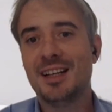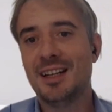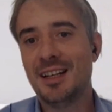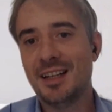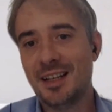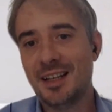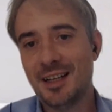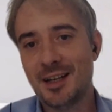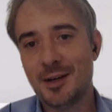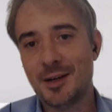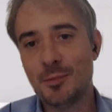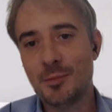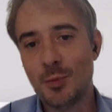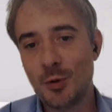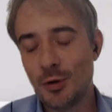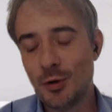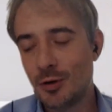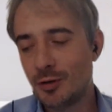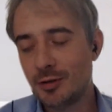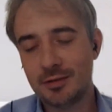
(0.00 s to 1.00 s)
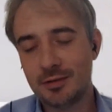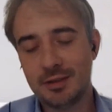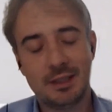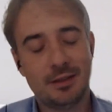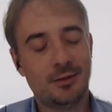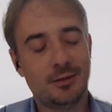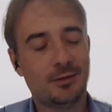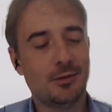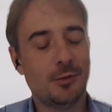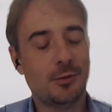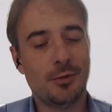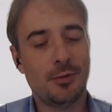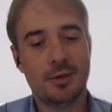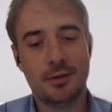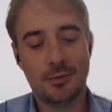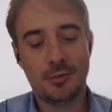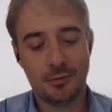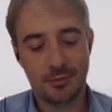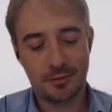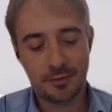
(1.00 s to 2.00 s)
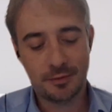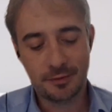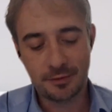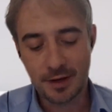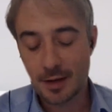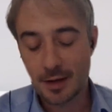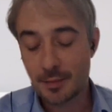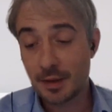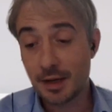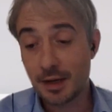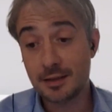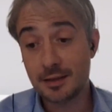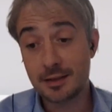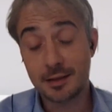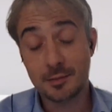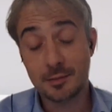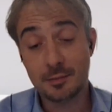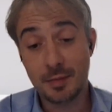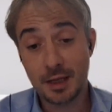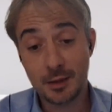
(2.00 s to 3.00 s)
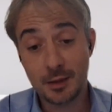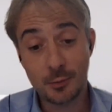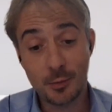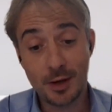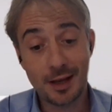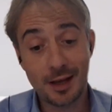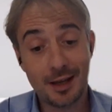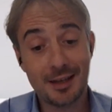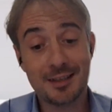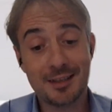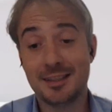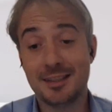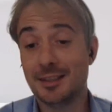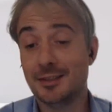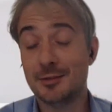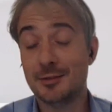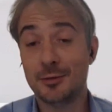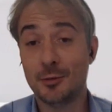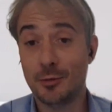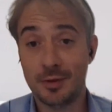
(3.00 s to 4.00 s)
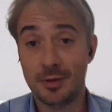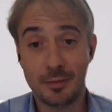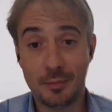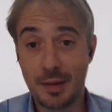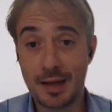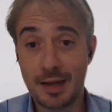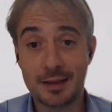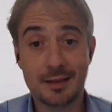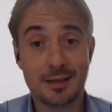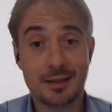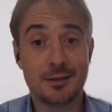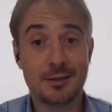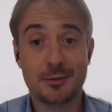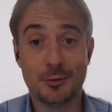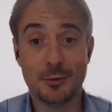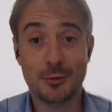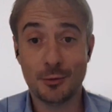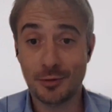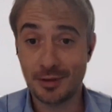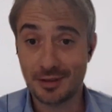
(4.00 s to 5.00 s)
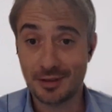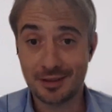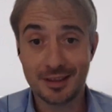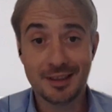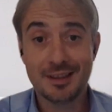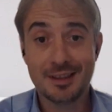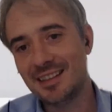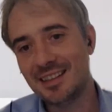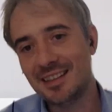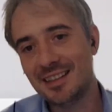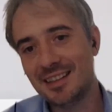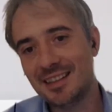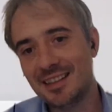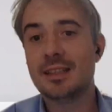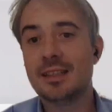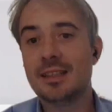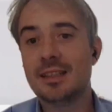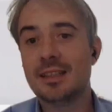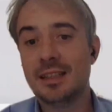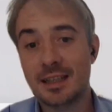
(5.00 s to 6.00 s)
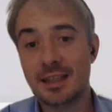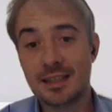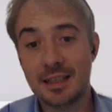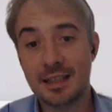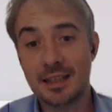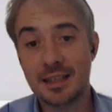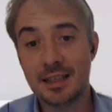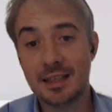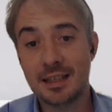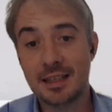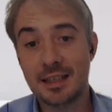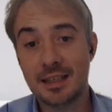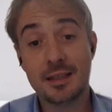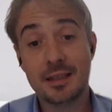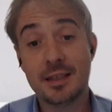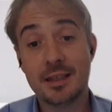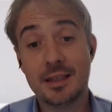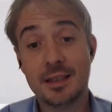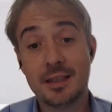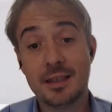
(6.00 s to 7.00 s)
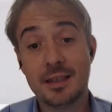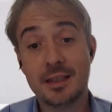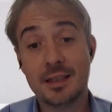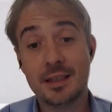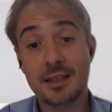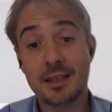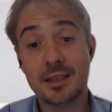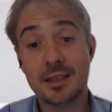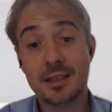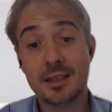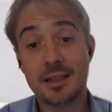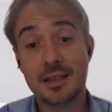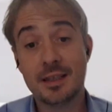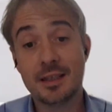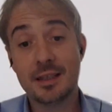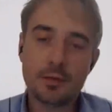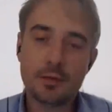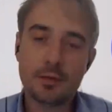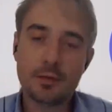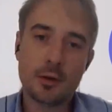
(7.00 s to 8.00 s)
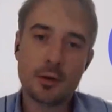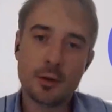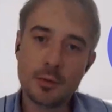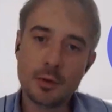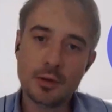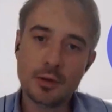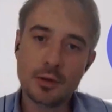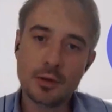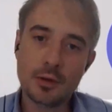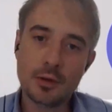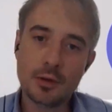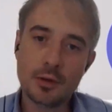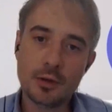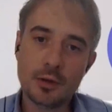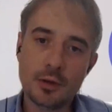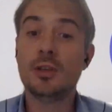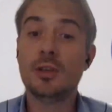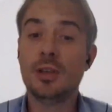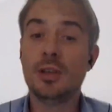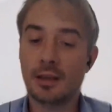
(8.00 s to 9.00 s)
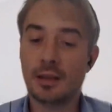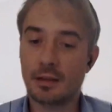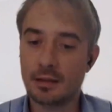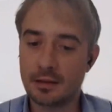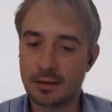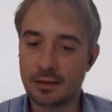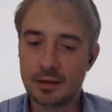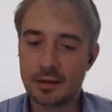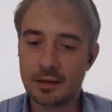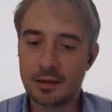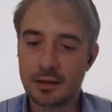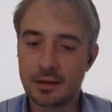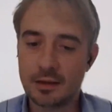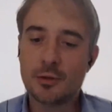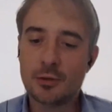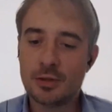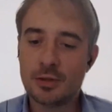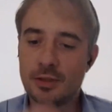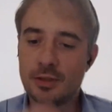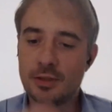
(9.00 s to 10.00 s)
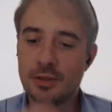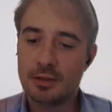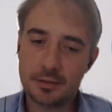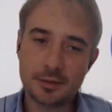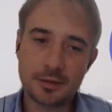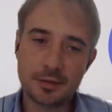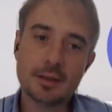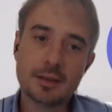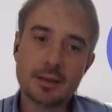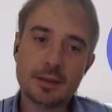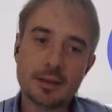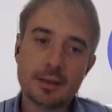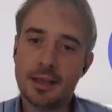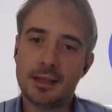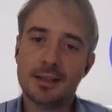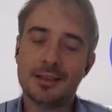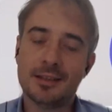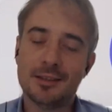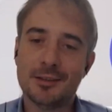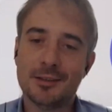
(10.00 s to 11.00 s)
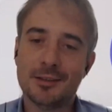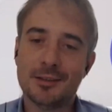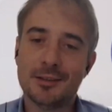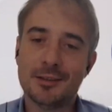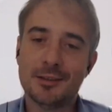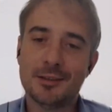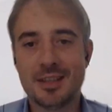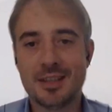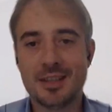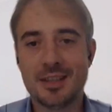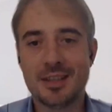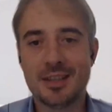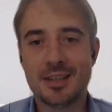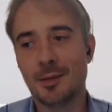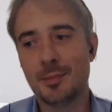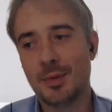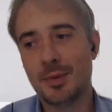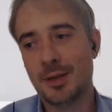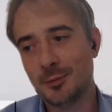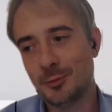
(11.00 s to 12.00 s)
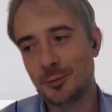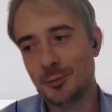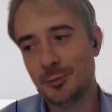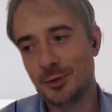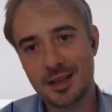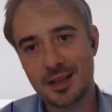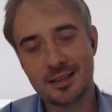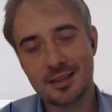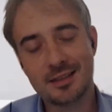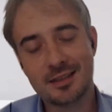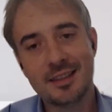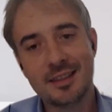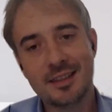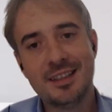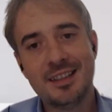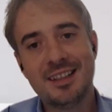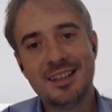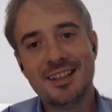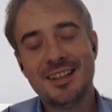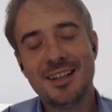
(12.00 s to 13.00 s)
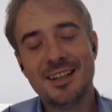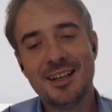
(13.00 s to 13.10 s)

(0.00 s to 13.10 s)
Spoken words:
more, get to know their own families in many ways, get to know their pets, get to know their houses, etc. And this has brought all of the communities together. So it's a different take on the technical part we discussed